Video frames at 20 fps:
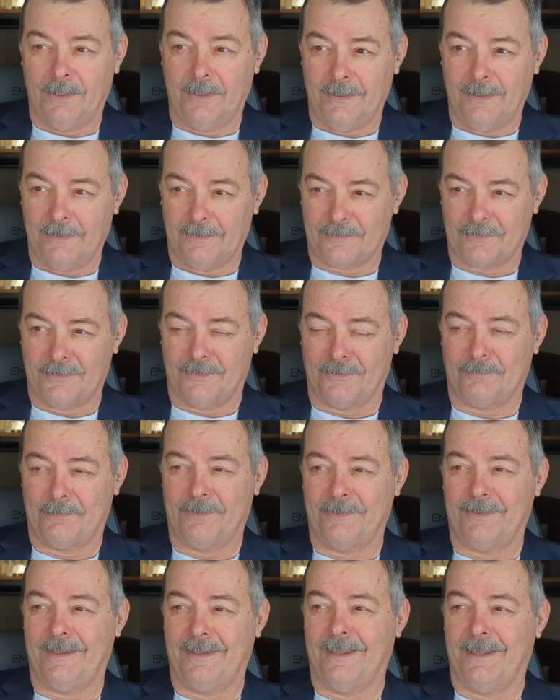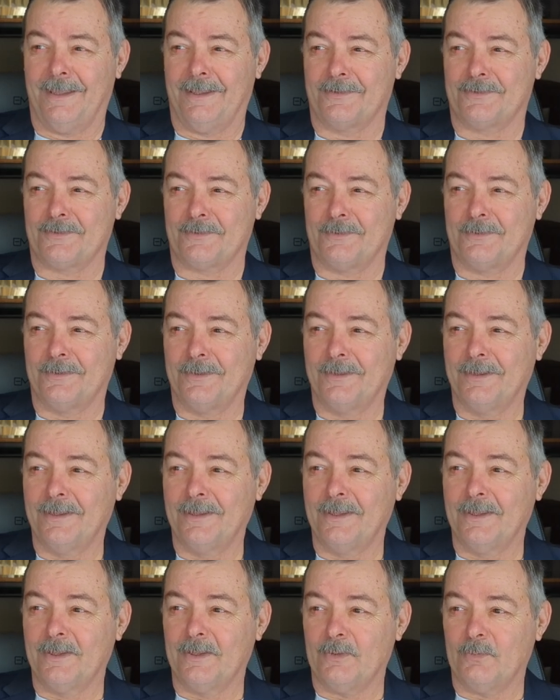excuse me, the answer
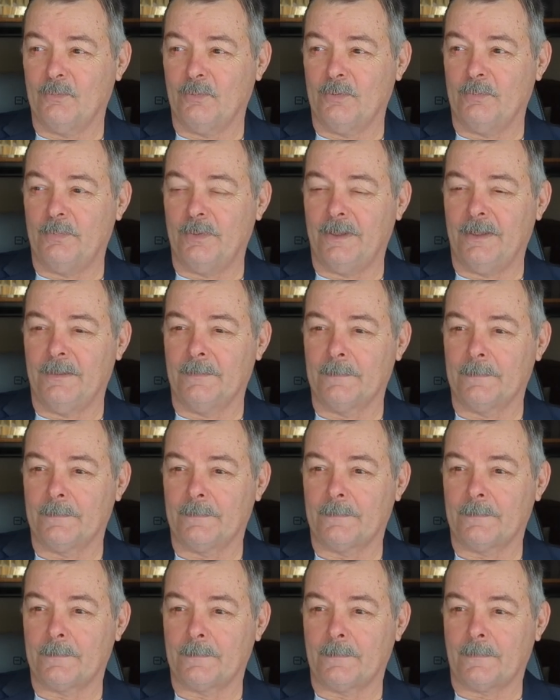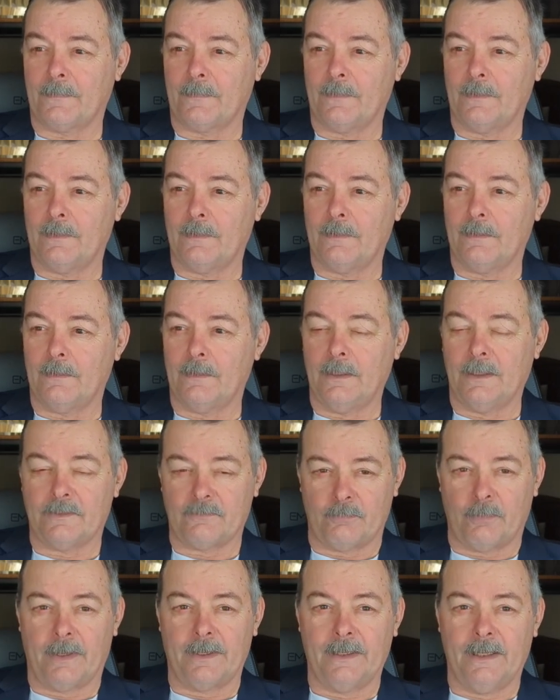would be
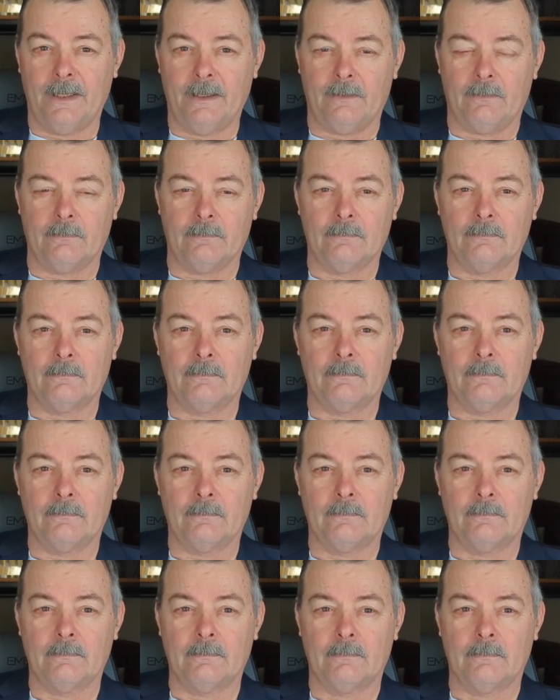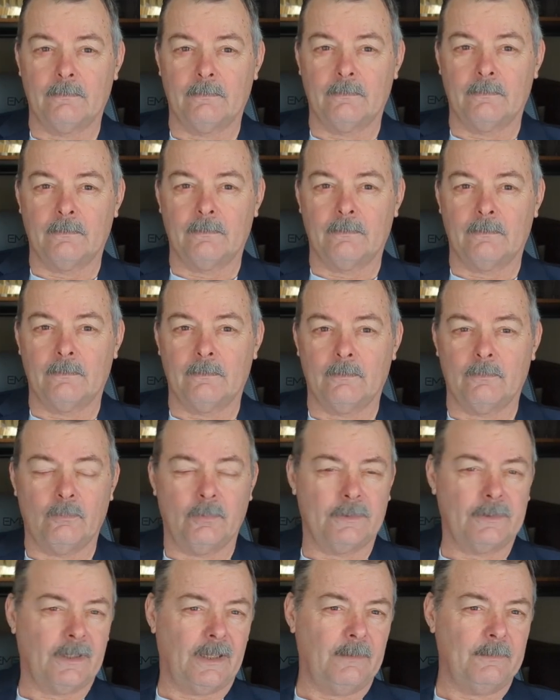it's right now.
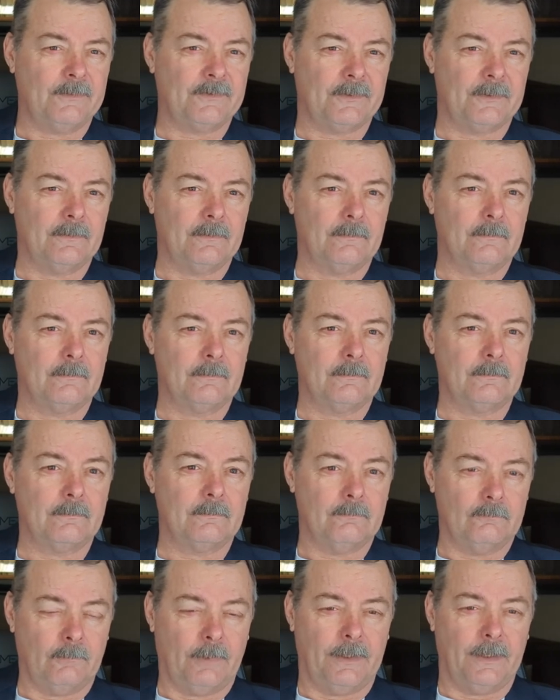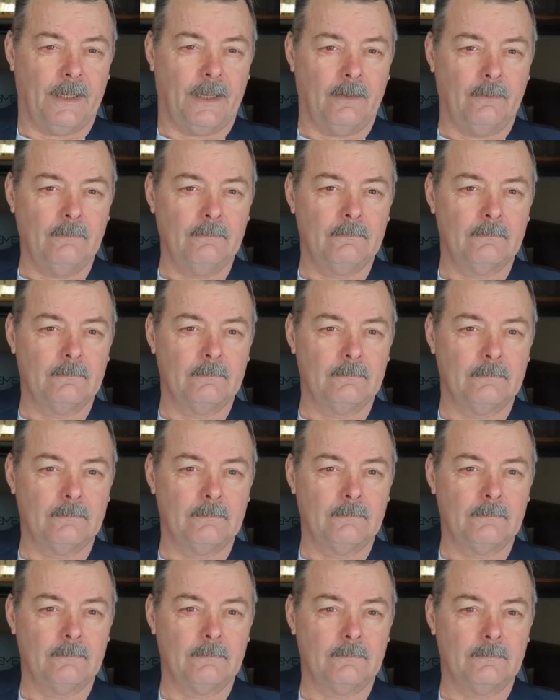What time is it? Right now.
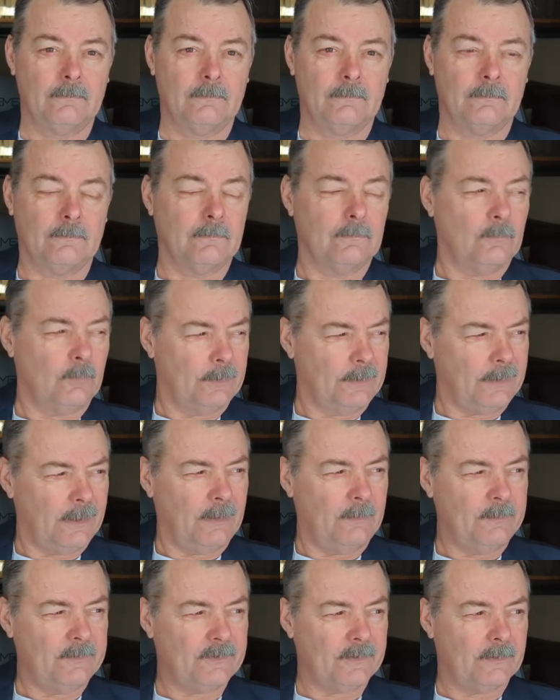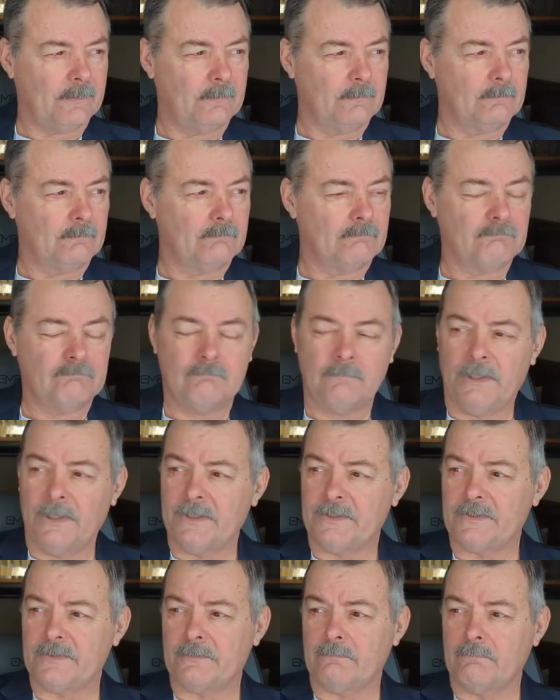What time is it?
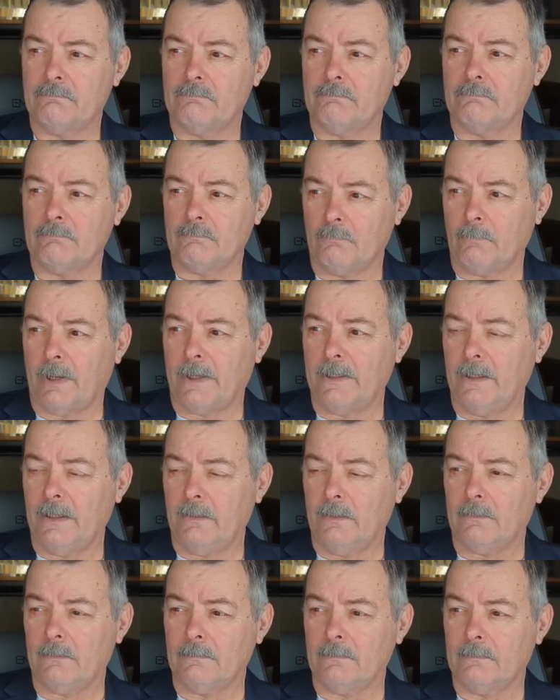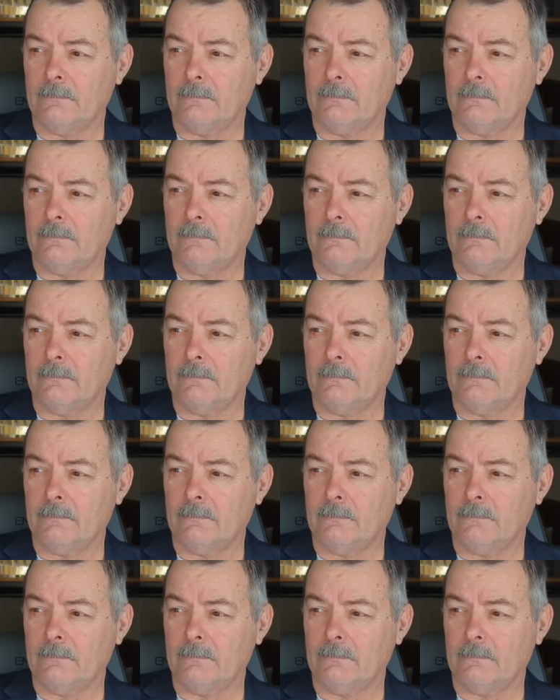It's right now.